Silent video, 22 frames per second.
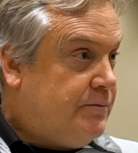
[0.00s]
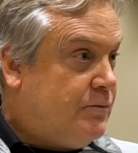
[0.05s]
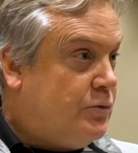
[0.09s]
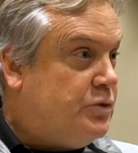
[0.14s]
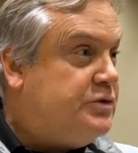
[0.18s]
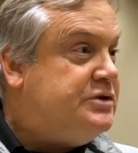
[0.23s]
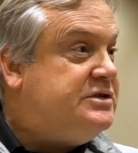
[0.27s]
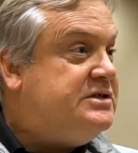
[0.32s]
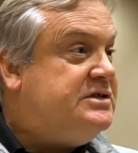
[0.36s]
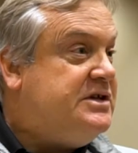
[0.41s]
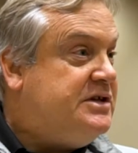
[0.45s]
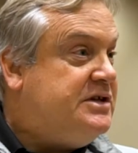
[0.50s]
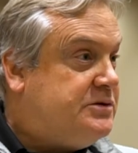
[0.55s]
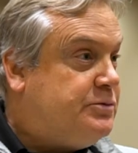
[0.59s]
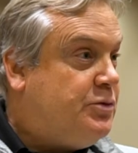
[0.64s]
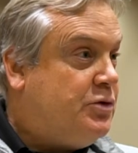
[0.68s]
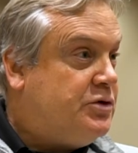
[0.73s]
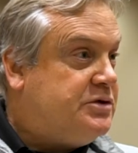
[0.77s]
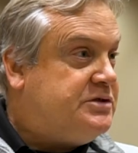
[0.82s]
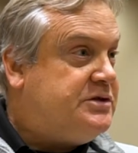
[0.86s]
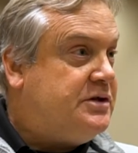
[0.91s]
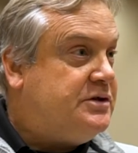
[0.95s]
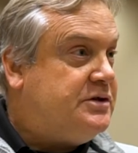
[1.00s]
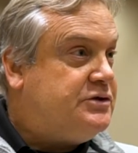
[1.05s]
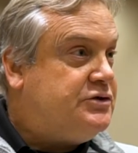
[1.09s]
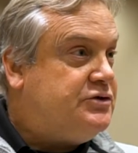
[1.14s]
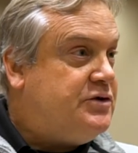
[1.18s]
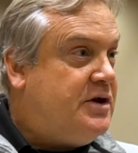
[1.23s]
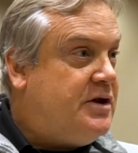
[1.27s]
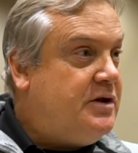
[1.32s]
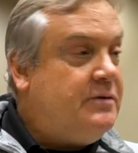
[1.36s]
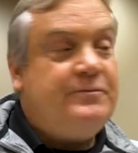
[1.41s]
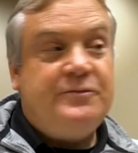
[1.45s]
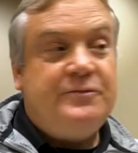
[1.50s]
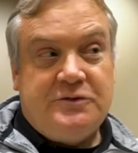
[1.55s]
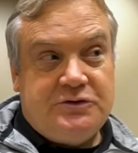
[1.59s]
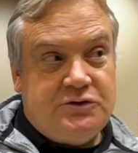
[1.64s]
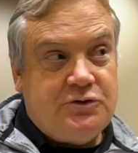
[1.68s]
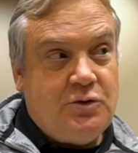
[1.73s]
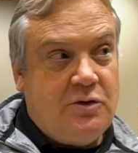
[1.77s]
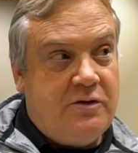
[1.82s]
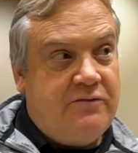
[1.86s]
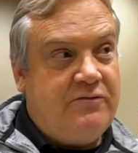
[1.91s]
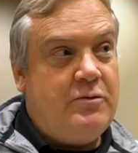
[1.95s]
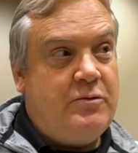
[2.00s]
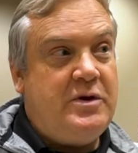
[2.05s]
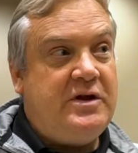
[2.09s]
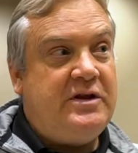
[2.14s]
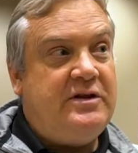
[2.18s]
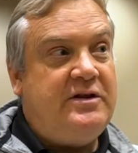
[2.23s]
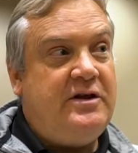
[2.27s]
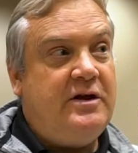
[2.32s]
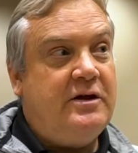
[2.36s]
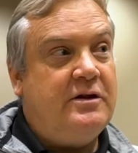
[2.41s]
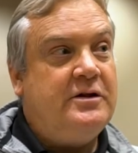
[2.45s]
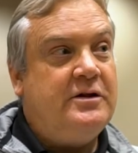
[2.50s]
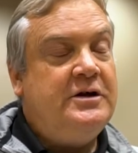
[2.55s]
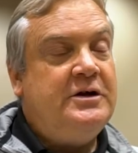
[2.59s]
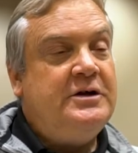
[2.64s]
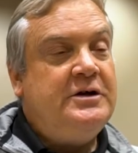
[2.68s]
would see Sports Illustrated, sort of a big deal.